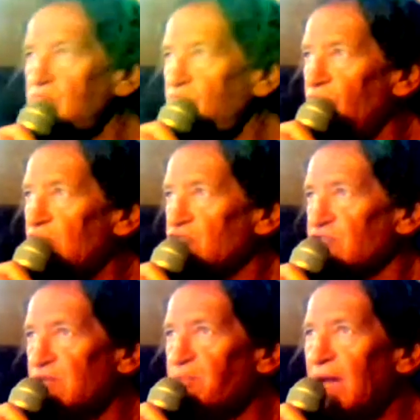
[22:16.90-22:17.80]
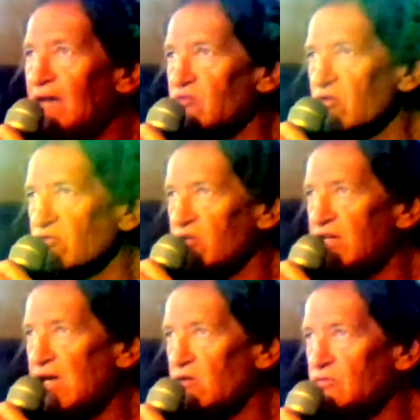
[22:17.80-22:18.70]
As an impact on your
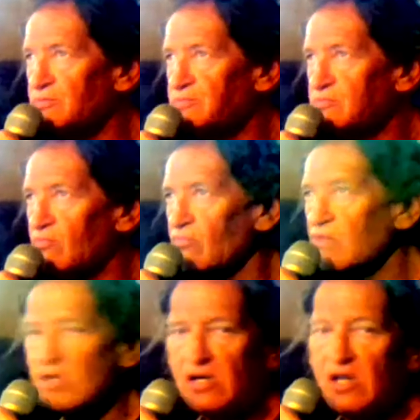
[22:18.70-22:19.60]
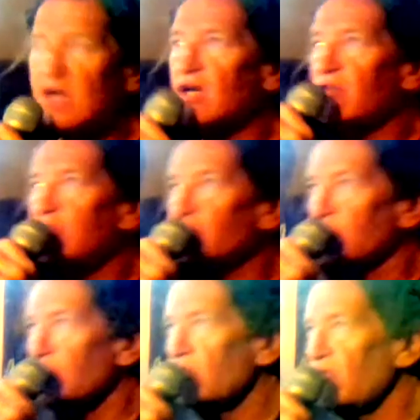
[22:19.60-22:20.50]
account. This
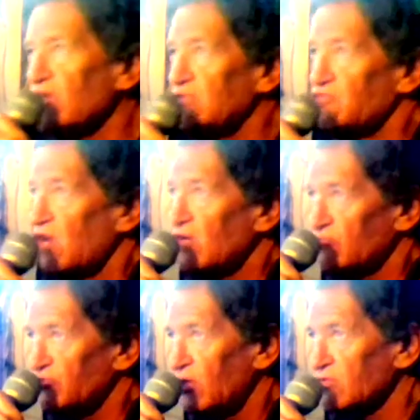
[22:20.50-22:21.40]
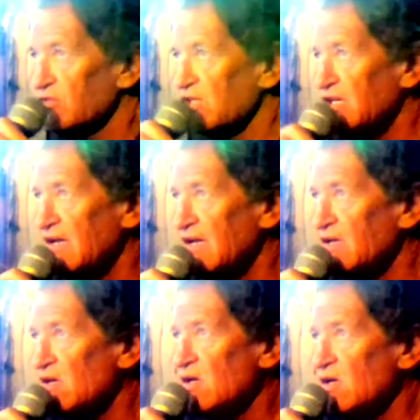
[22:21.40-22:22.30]
removal has not resulted in a
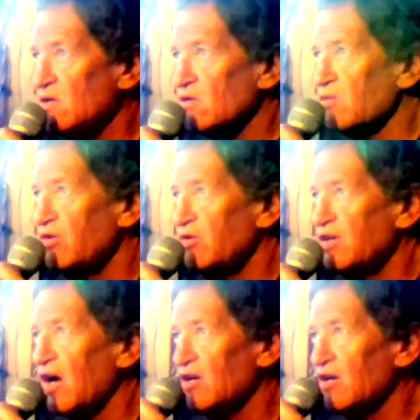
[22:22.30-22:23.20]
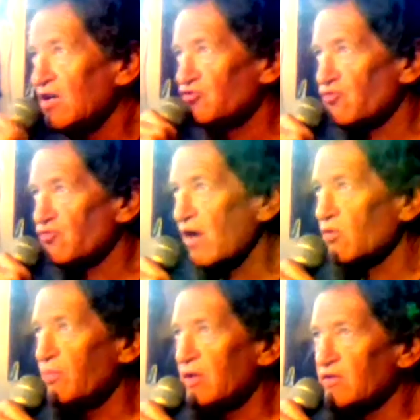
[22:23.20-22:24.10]
community guideline strike or
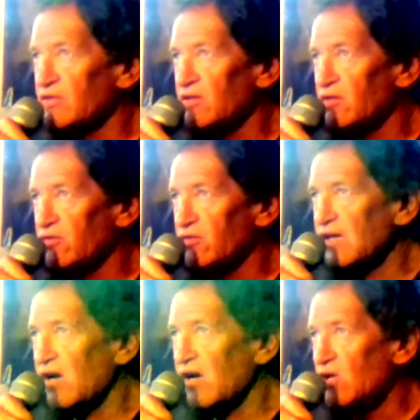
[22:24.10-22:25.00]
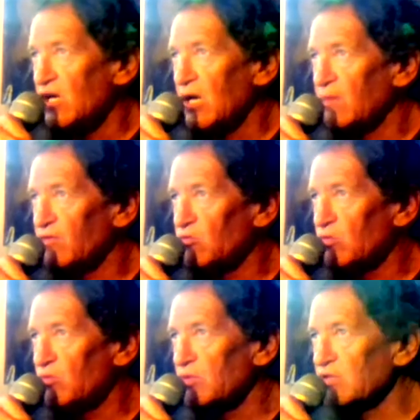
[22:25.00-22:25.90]
penalty on your account. However, we
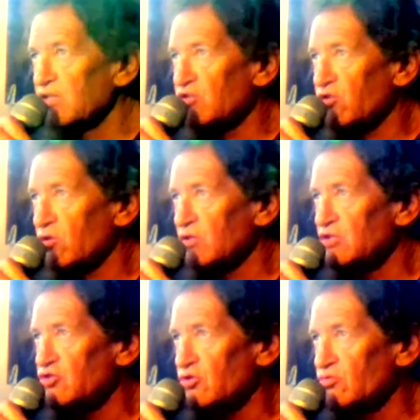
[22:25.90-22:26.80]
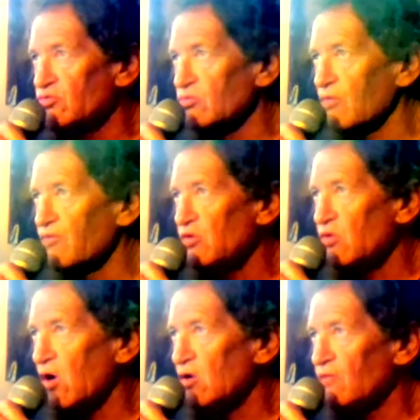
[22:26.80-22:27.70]
will encourage you to review
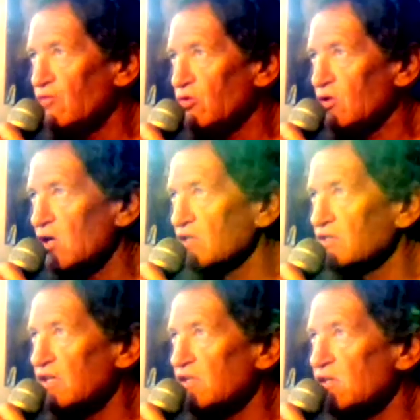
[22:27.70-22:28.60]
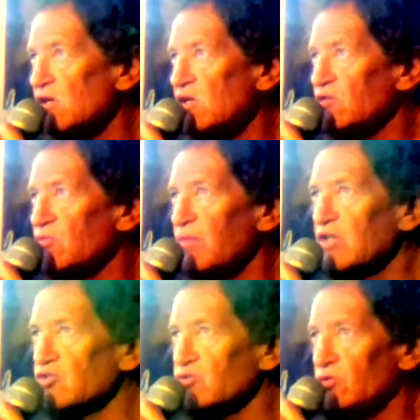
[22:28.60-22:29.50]
all of your content to make
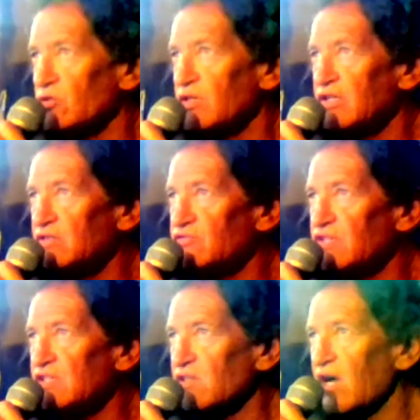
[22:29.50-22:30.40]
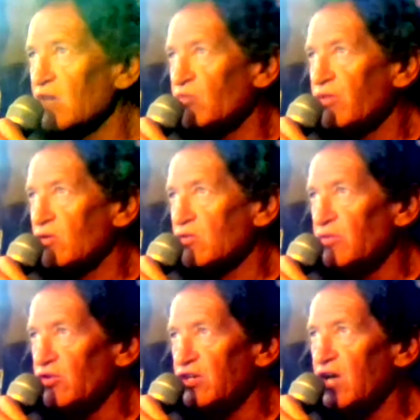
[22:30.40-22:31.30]
sure it is in line with our
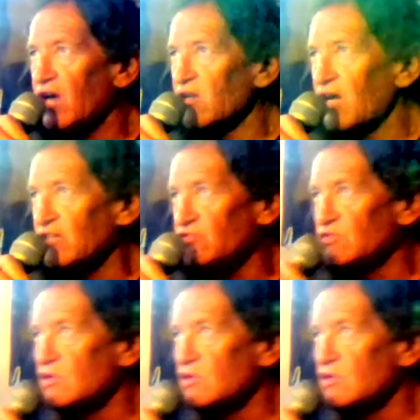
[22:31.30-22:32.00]
community guidelines.